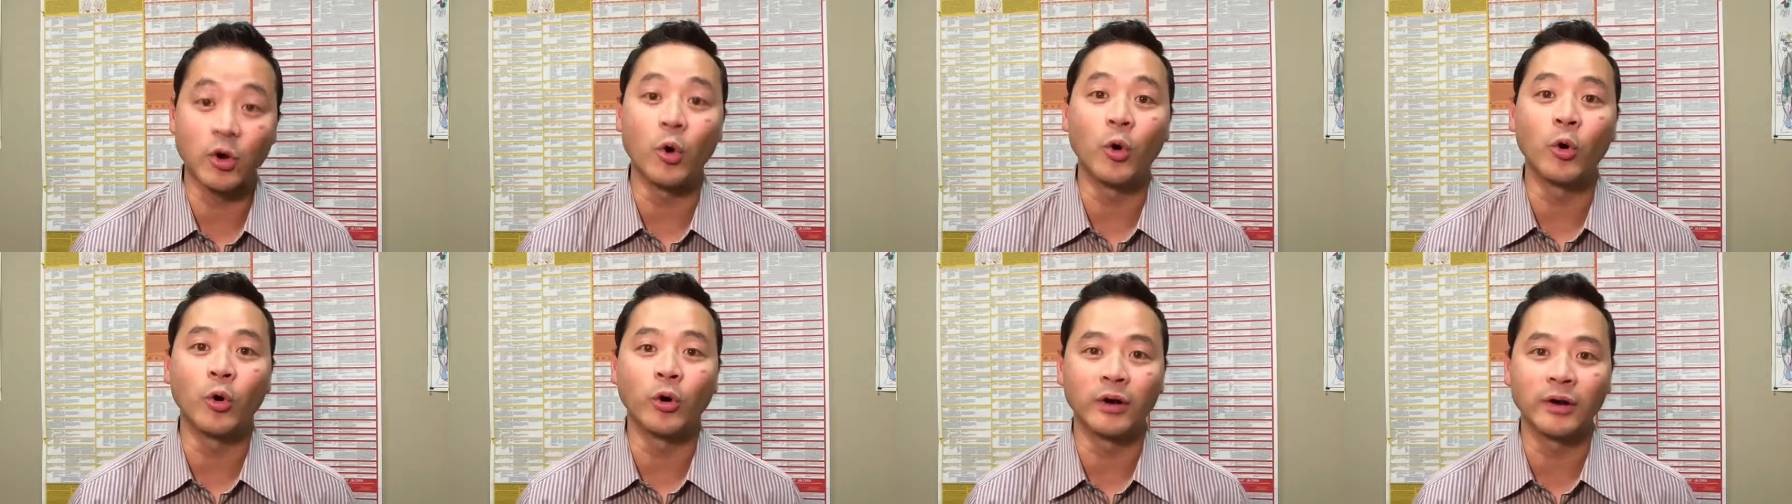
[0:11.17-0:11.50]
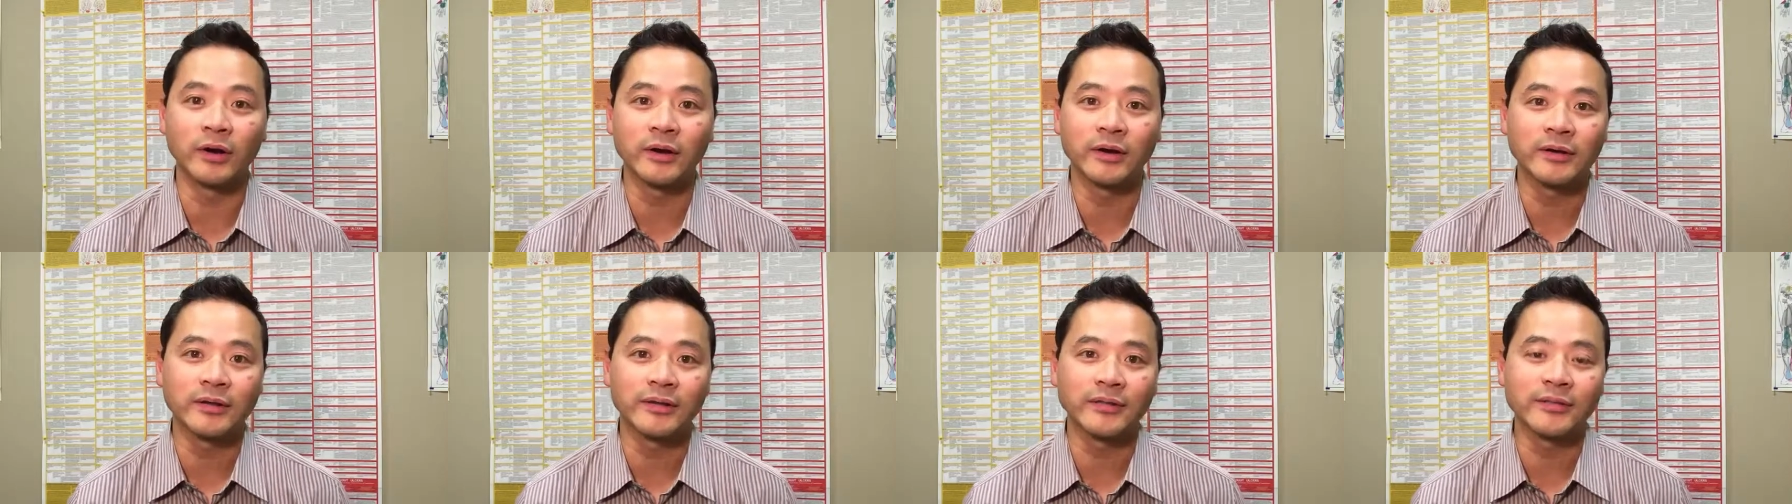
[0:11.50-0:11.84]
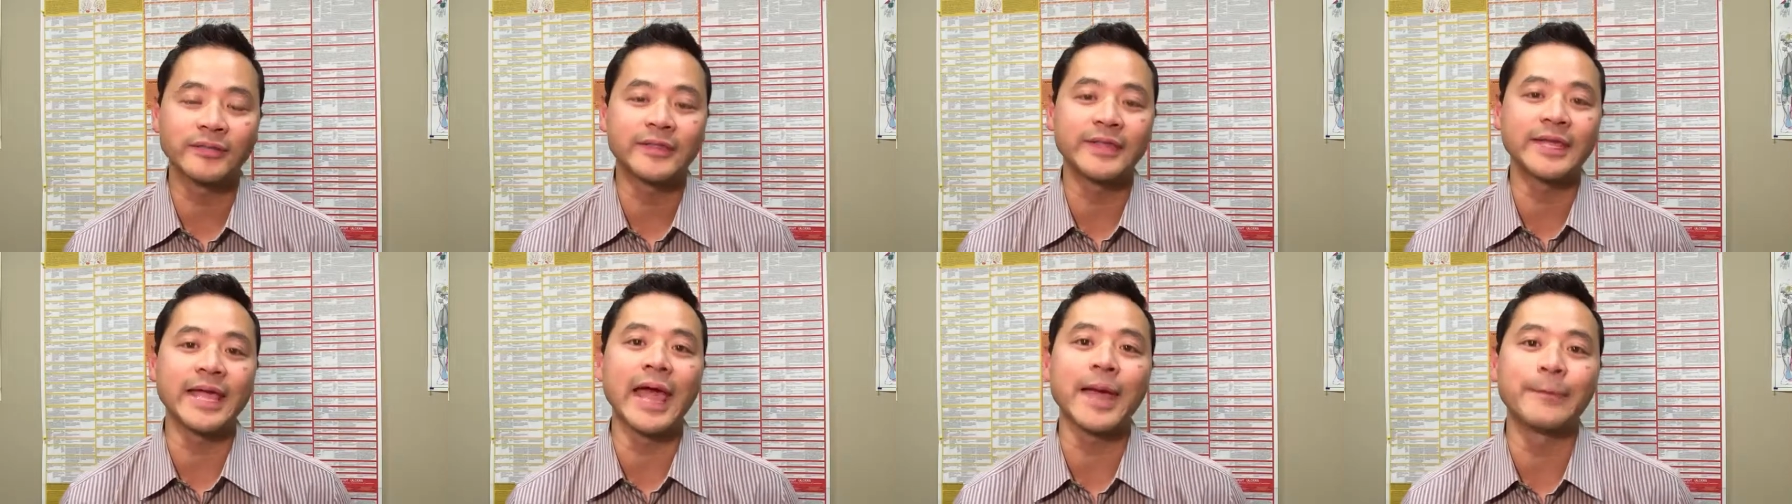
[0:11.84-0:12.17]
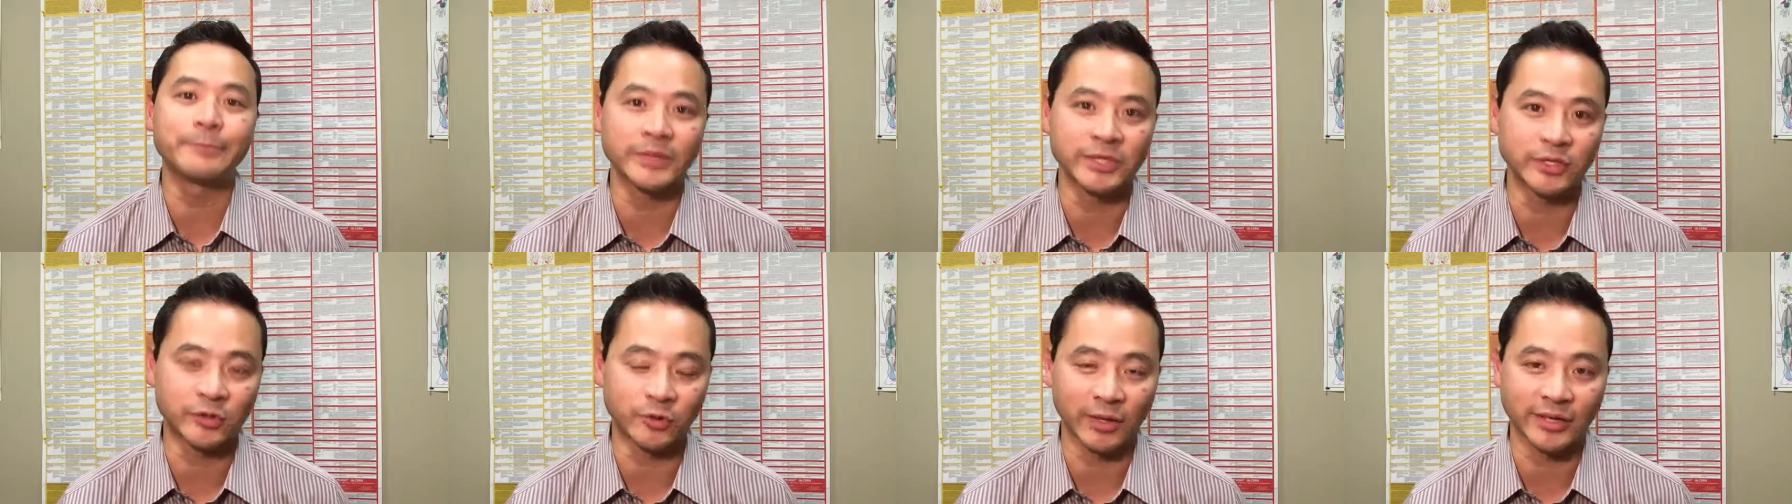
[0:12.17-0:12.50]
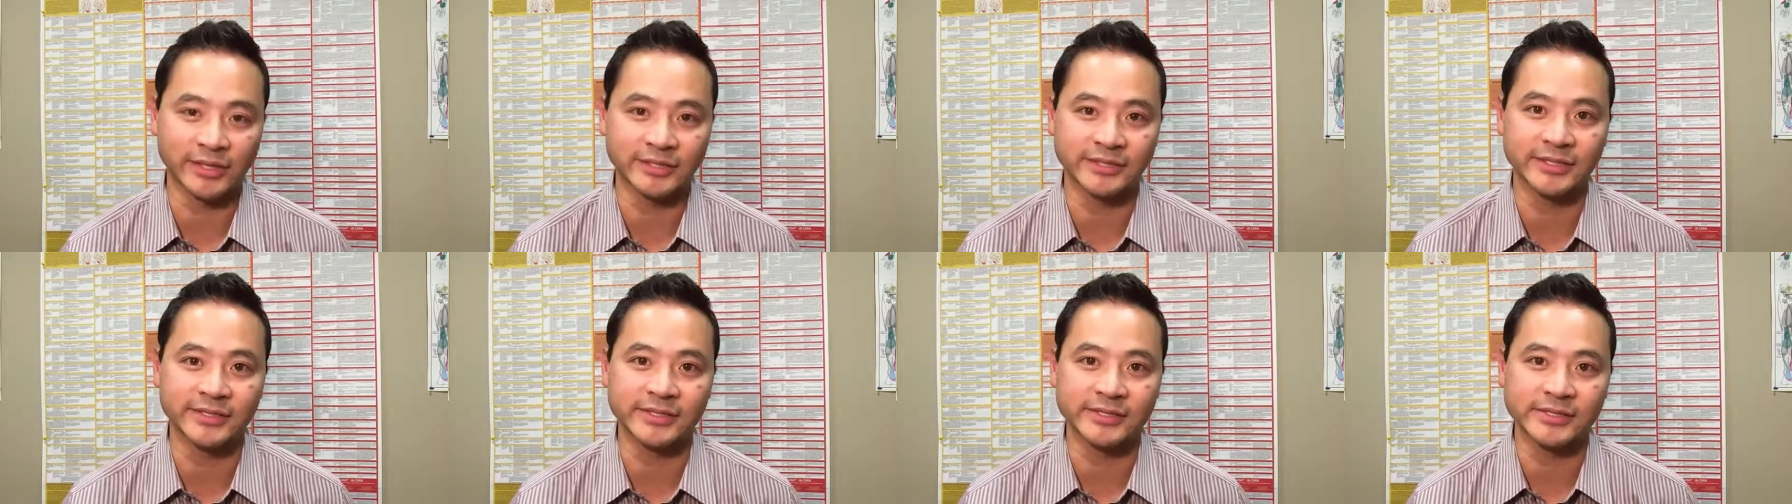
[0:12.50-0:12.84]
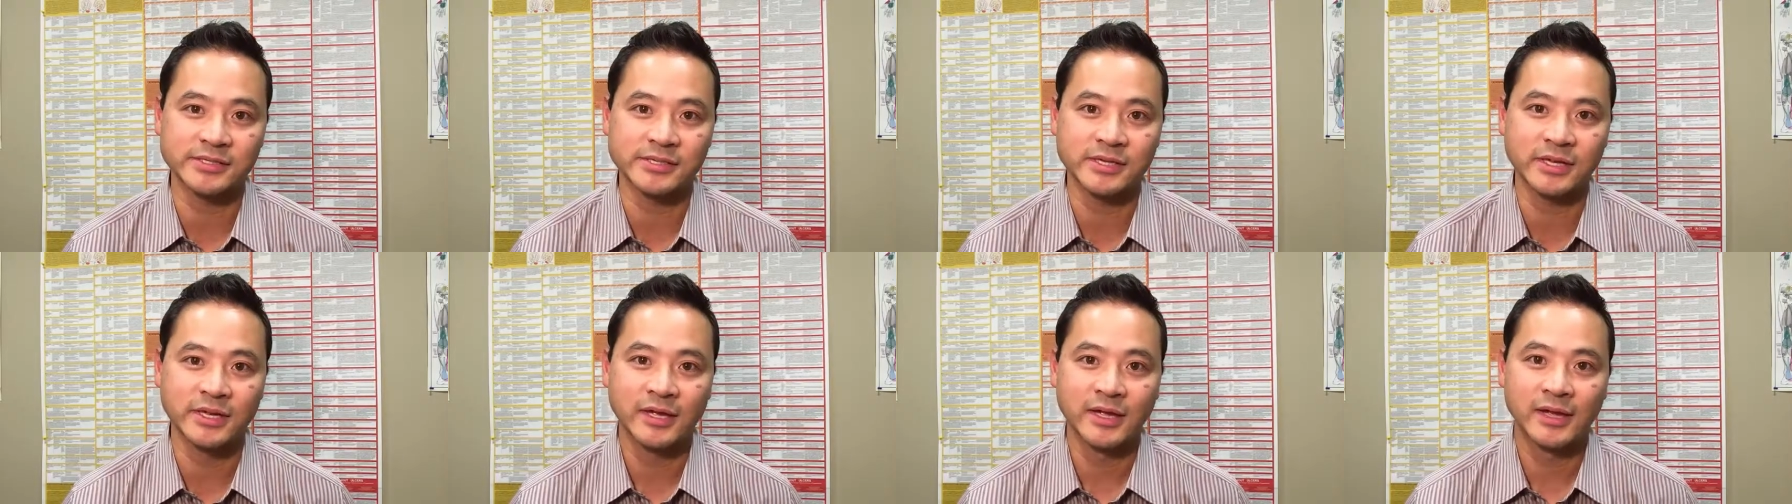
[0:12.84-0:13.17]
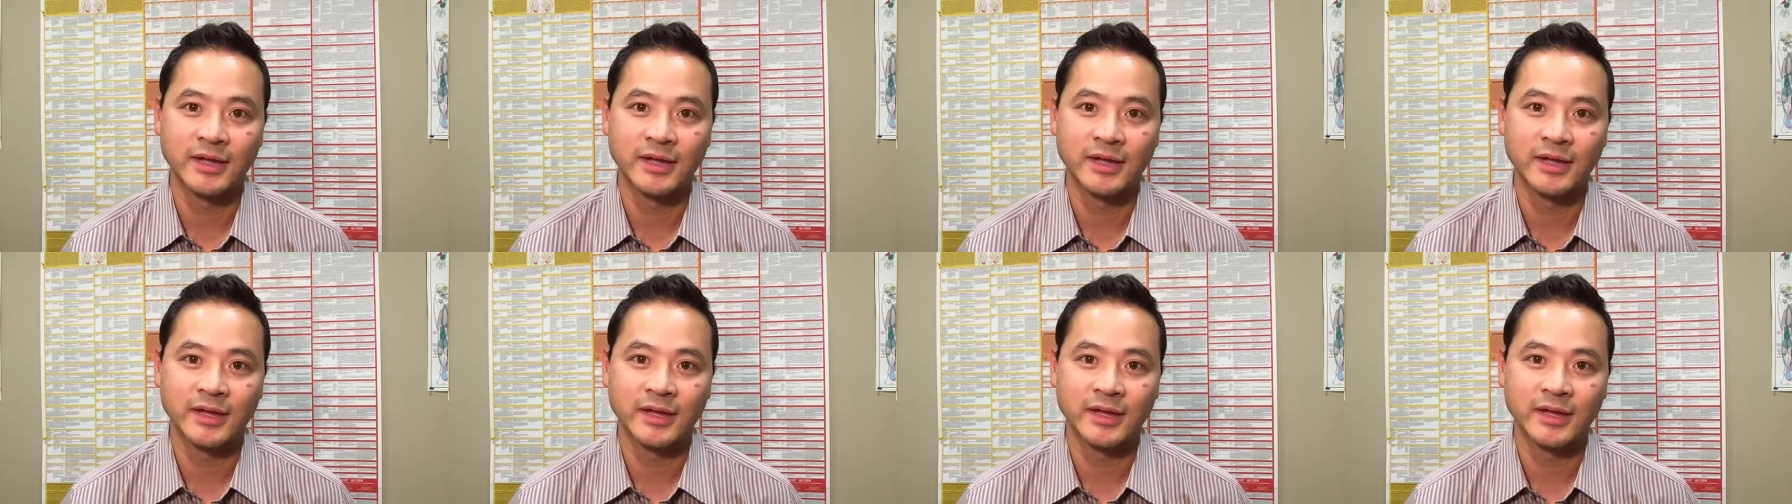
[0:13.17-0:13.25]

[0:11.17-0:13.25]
or the Epi-crisis.